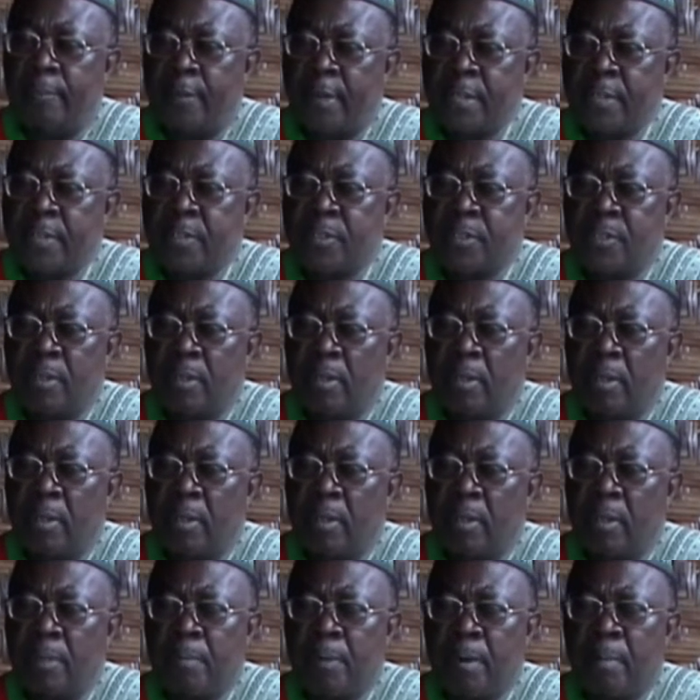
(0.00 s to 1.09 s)
First,
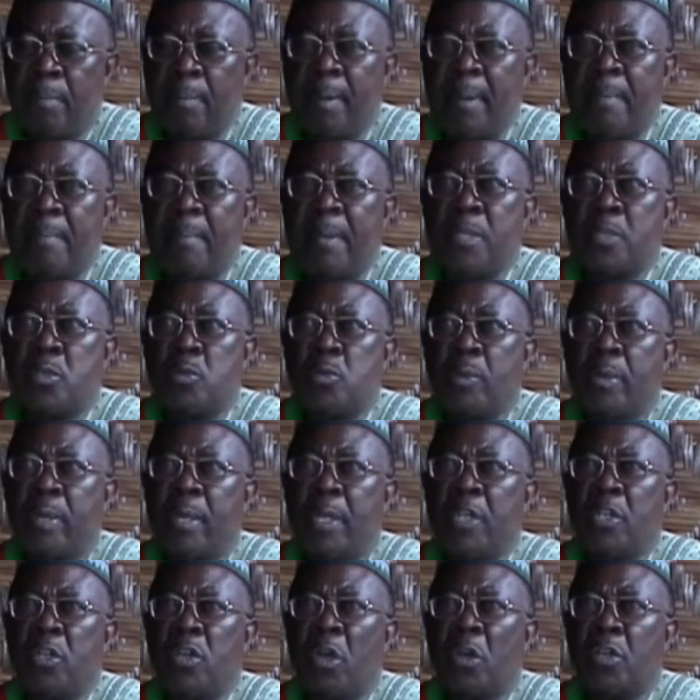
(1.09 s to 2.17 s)
the problem is
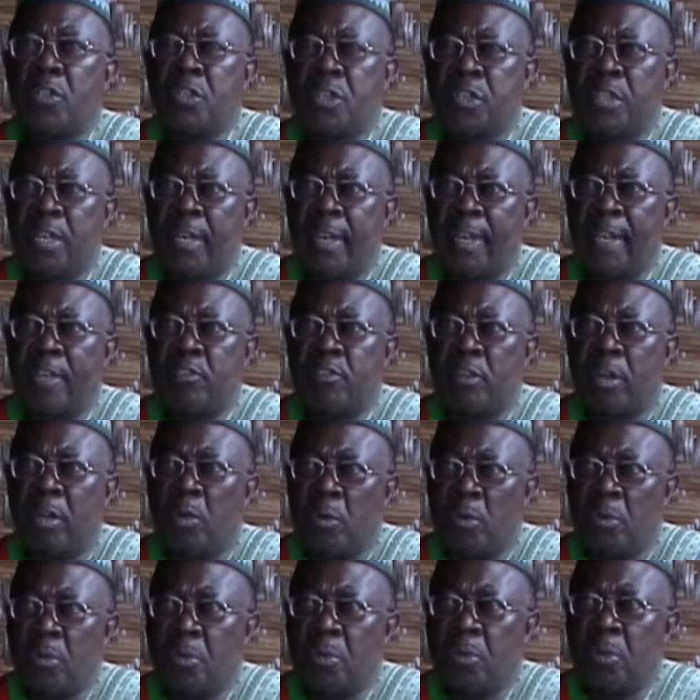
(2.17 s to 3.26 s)
really not the electoral
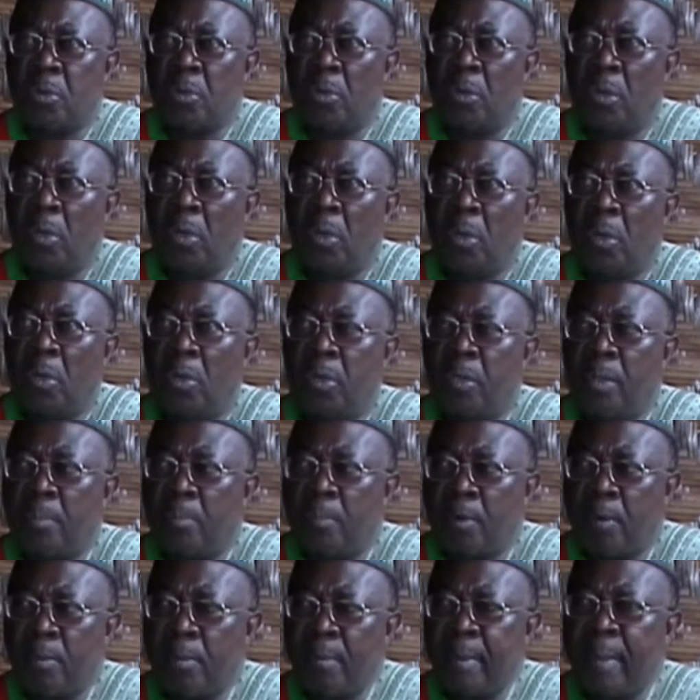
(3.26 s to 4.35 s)
code. The
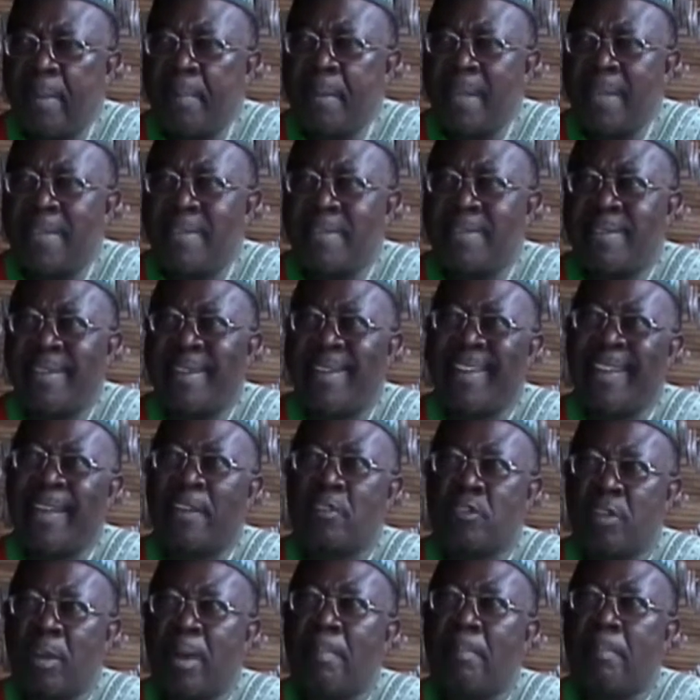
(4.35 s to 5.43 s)
problem is the
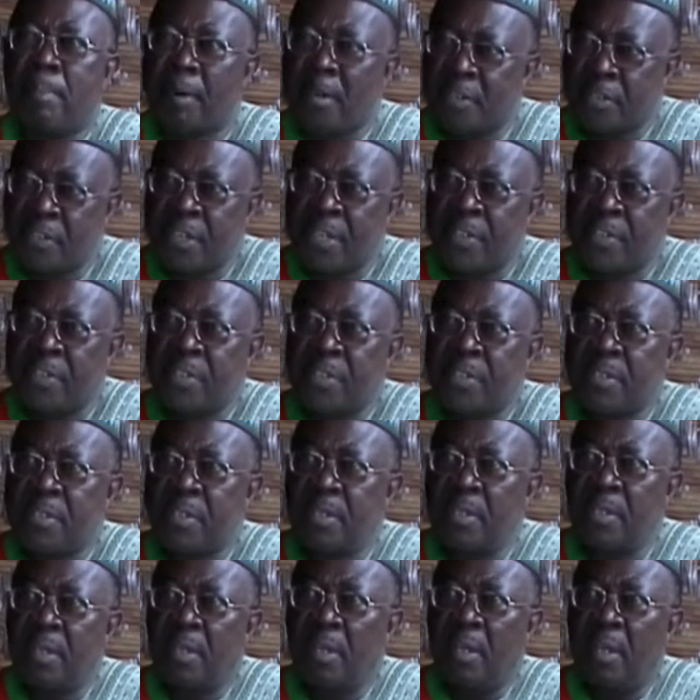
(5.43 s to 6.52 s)
electoral process.
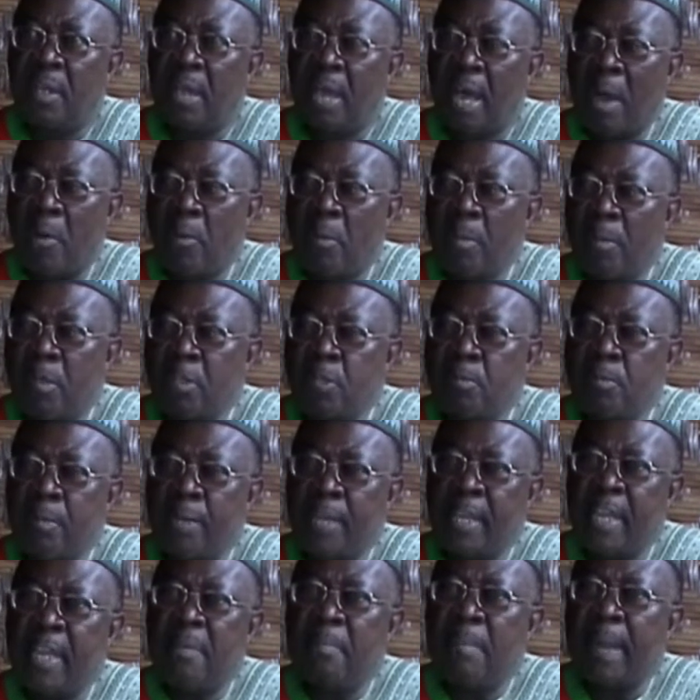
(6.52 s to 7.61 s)
And we must
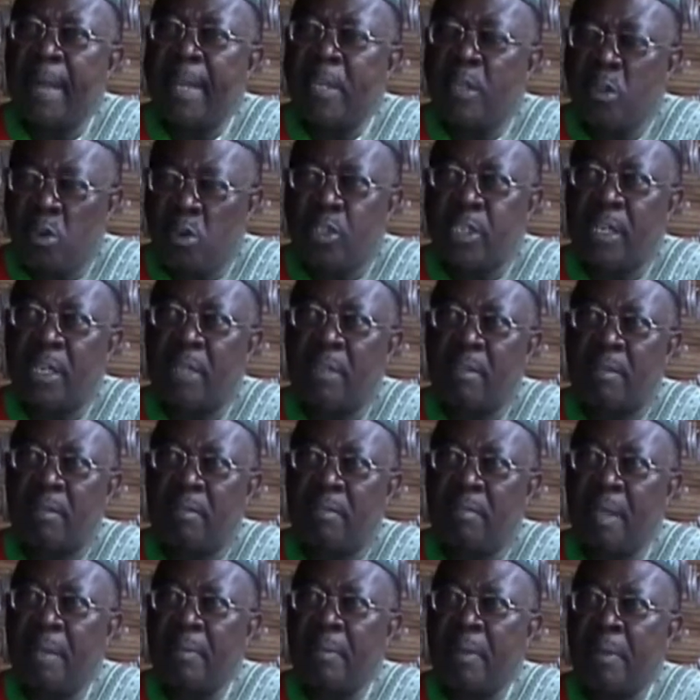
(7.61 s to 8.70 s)
begin by noting
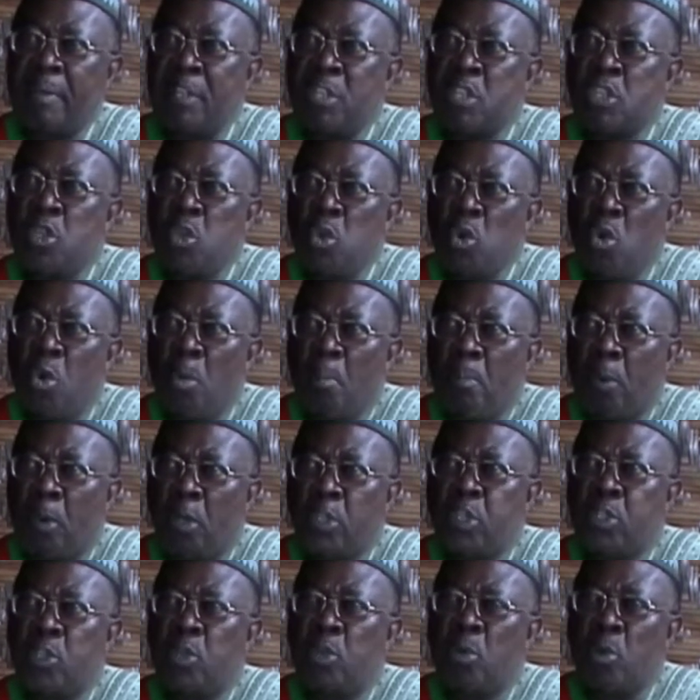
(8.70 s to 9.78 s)
that there is no
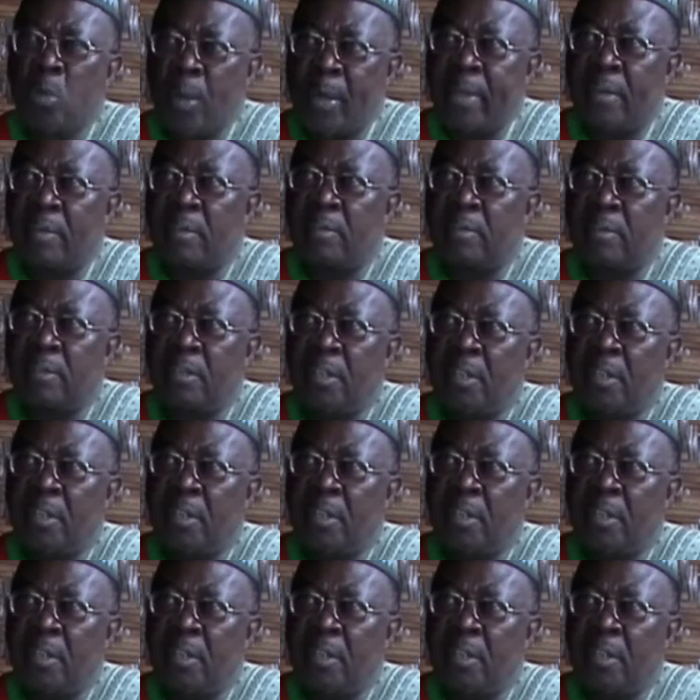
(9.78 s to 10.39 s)
political will